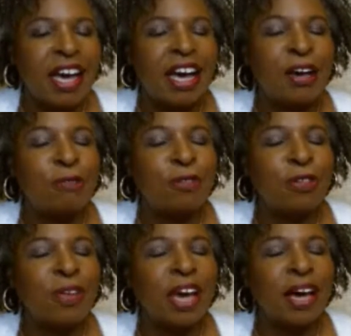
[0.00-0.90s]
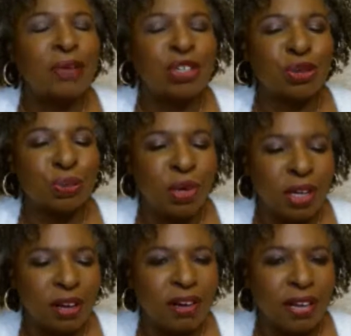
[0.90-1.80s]
How's your
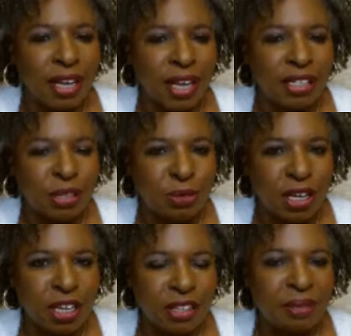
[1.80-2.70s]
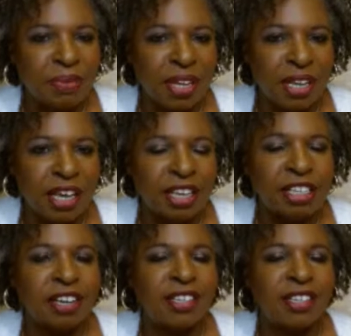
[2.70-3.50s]
week gone last week and the weekend?